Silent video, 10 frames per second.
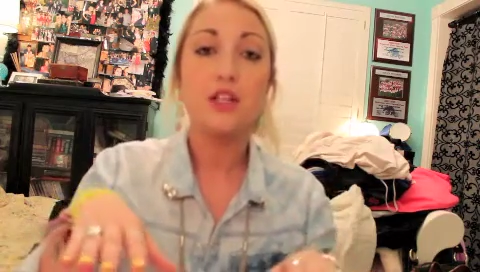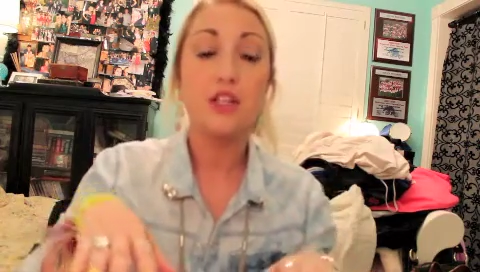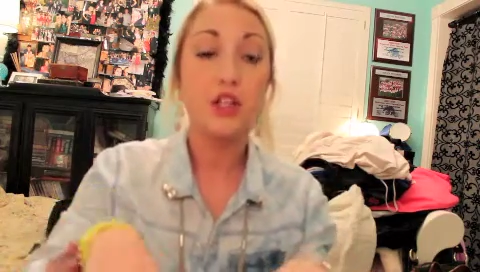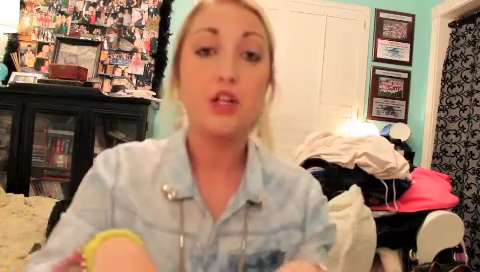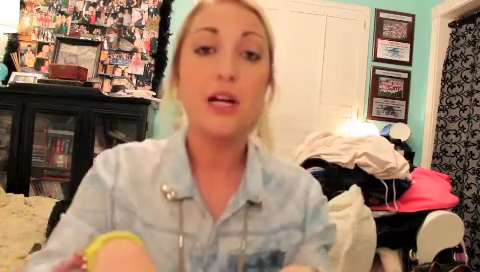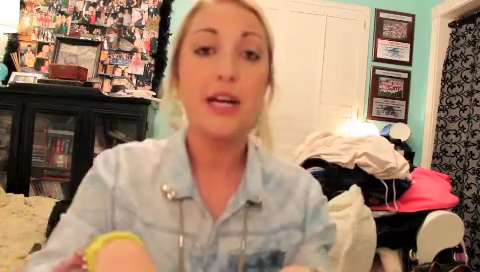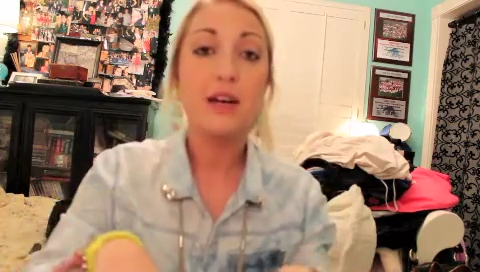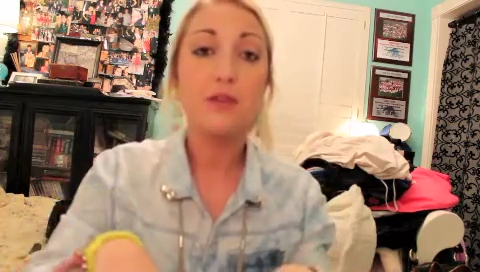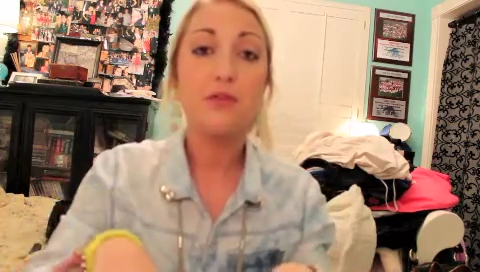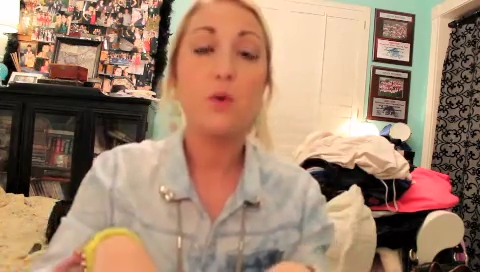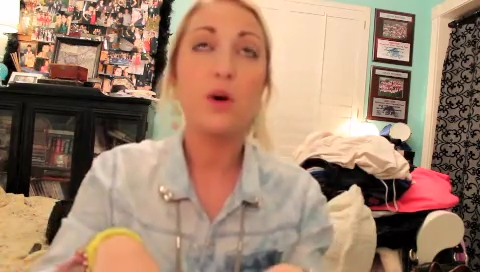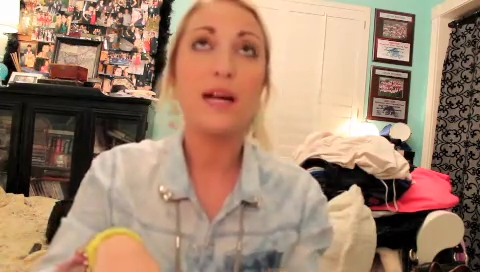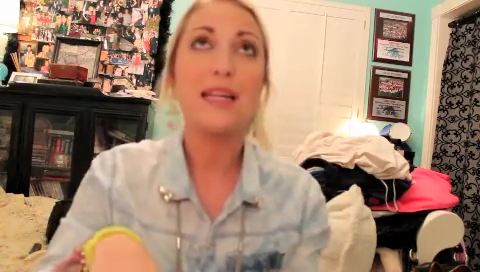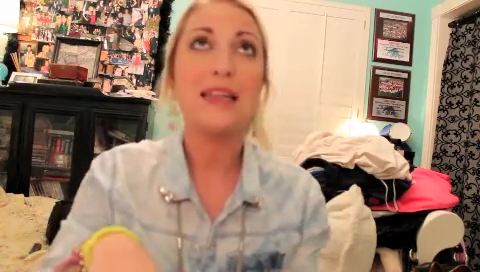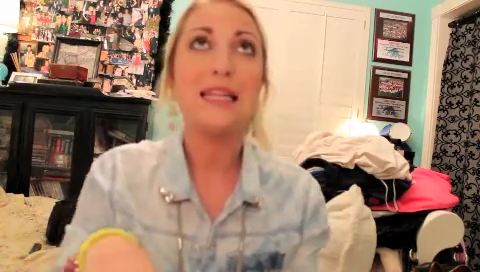cure it for
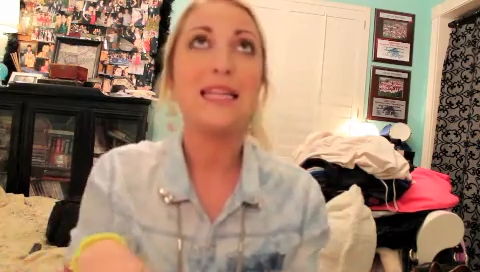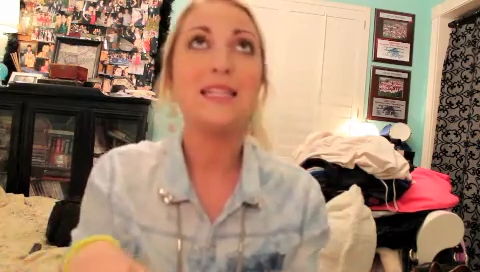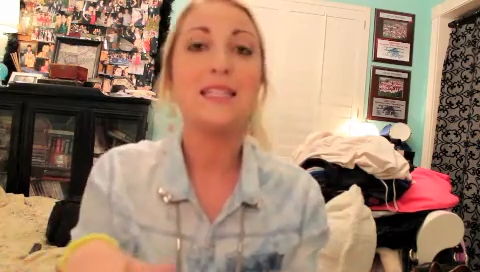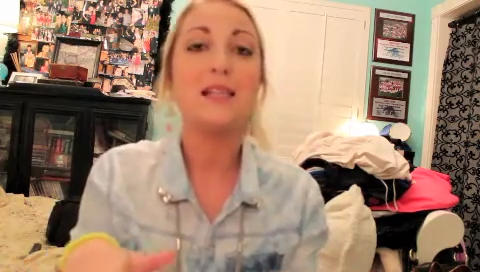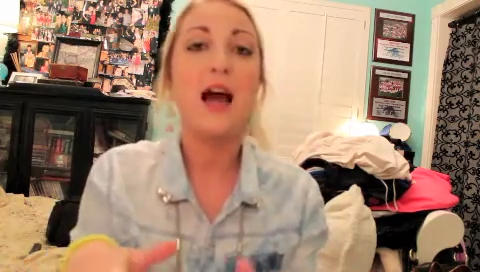at least,